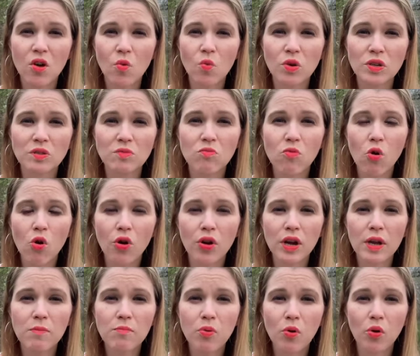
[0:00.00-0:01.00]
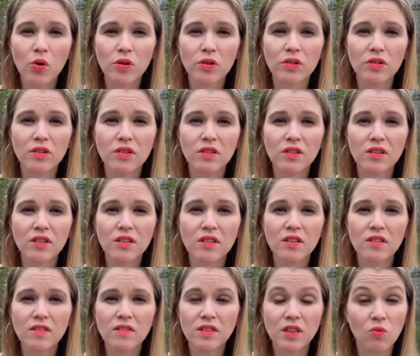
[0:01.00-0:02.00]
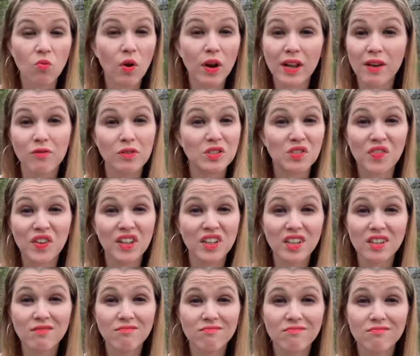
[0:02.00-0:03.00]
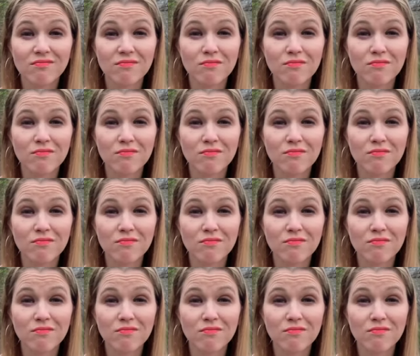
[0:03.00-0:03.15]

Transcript: was more important than what he was feeling,